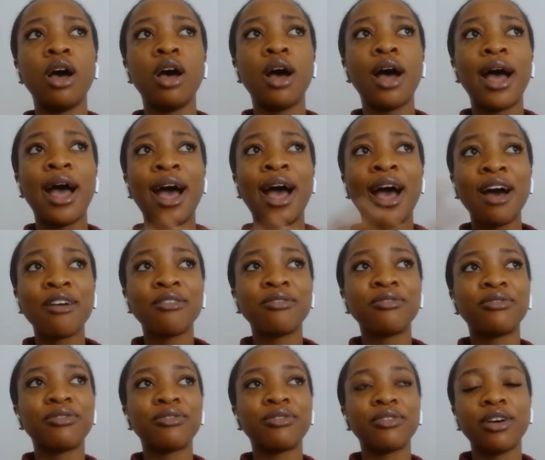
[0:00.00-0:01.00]

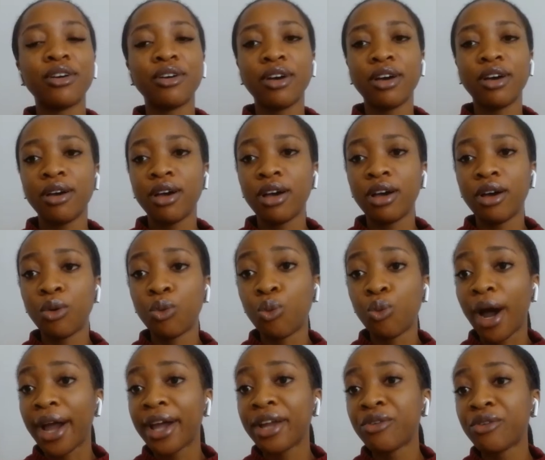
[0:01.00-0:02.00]
have a
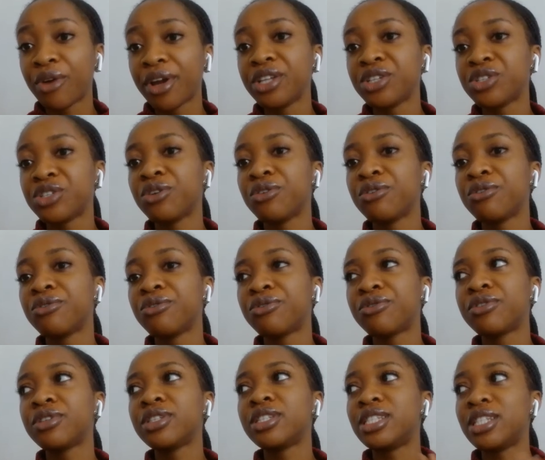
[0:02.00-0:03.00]
wide range of
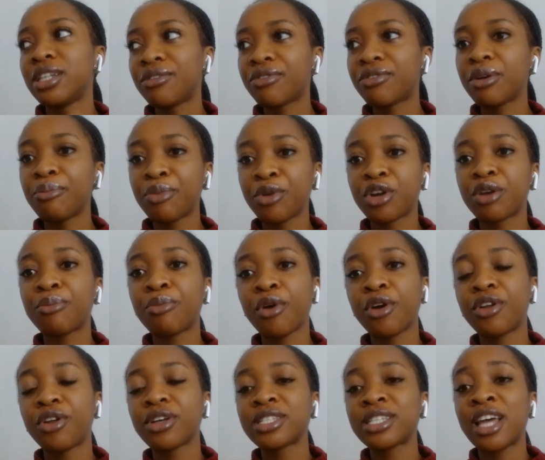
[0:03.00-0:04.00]
different period
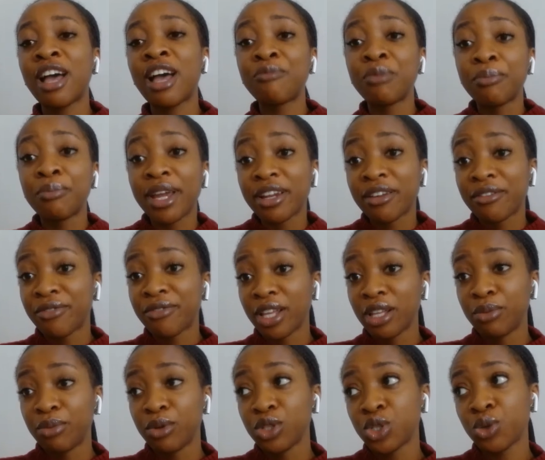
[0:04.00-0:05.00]
products that have been made
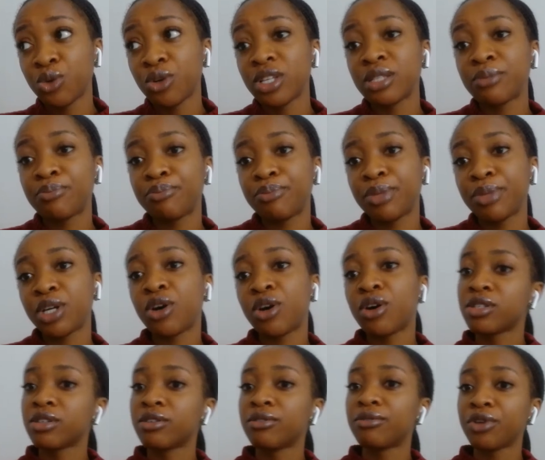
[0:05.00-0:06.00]
available to us
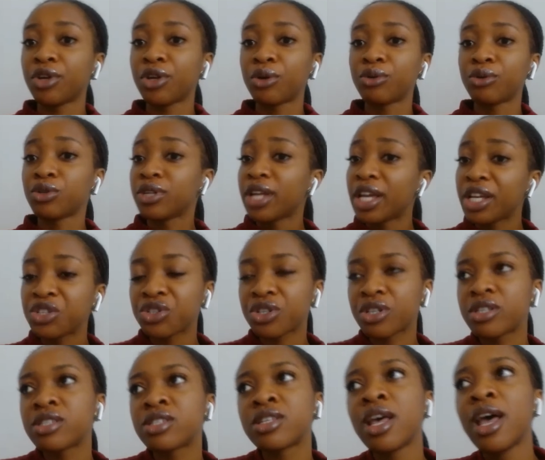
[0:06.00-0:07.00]
because of
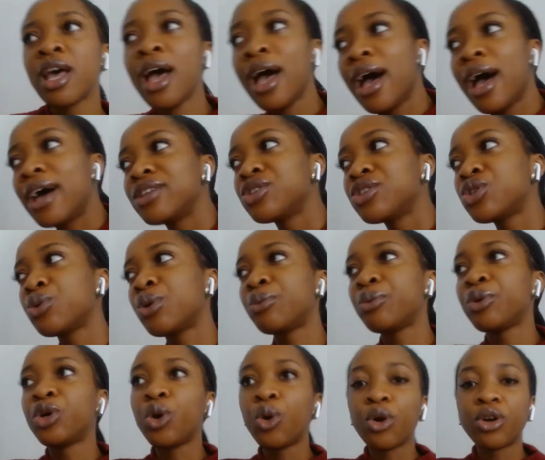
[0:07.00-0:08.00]
donations. And so when
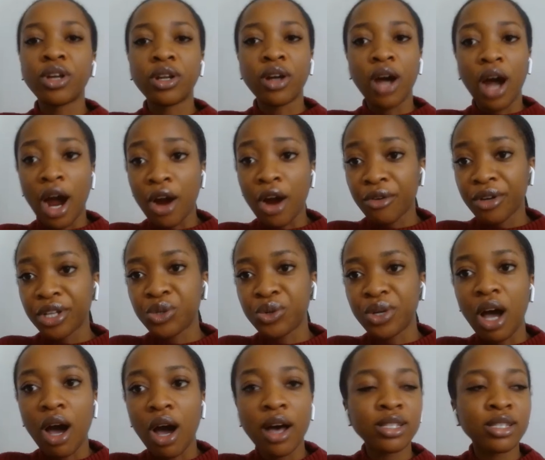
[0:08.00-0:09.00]
we go on our outreach,
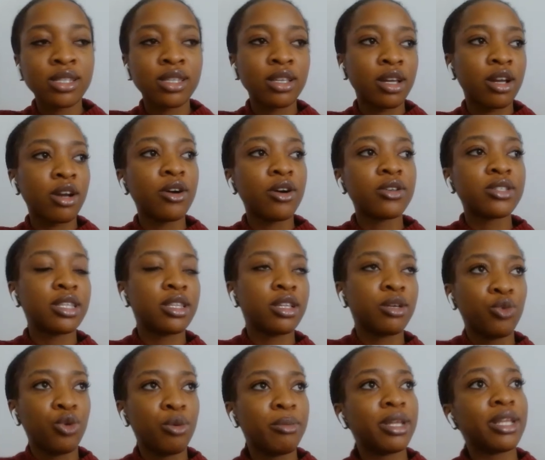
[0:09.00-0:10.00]
we ask the girls and the
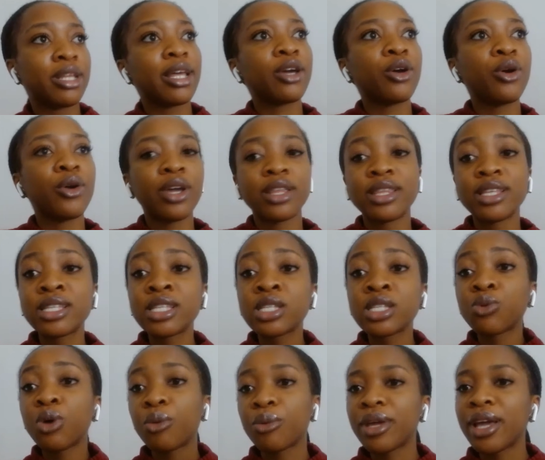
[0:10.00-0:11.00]
women, like, okay, this is
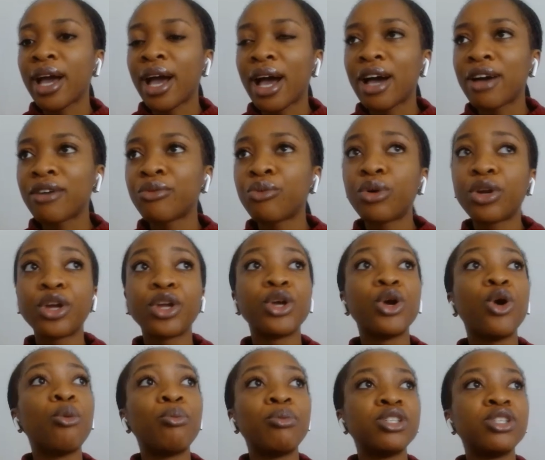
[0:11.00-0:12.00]
what we have. What are you
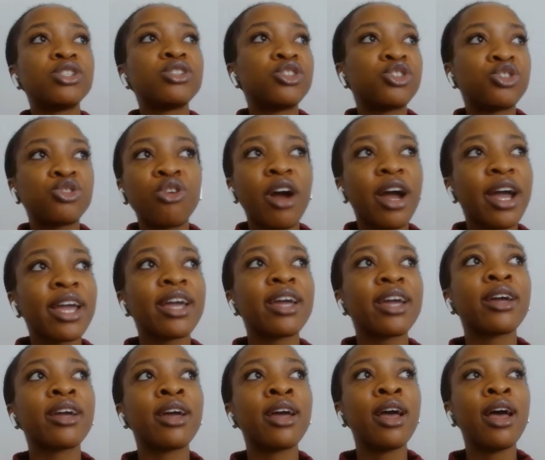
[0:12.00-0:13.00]
open to
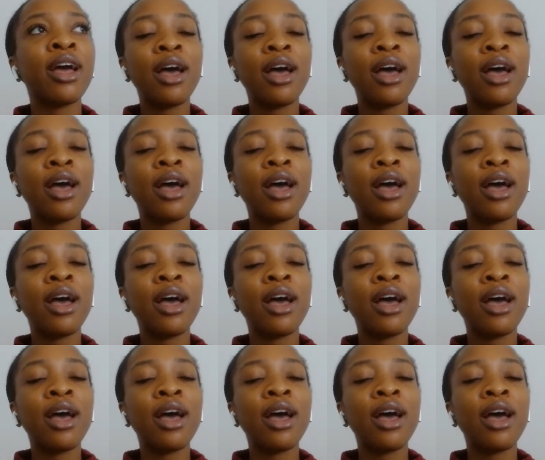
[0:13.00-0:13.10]
trying?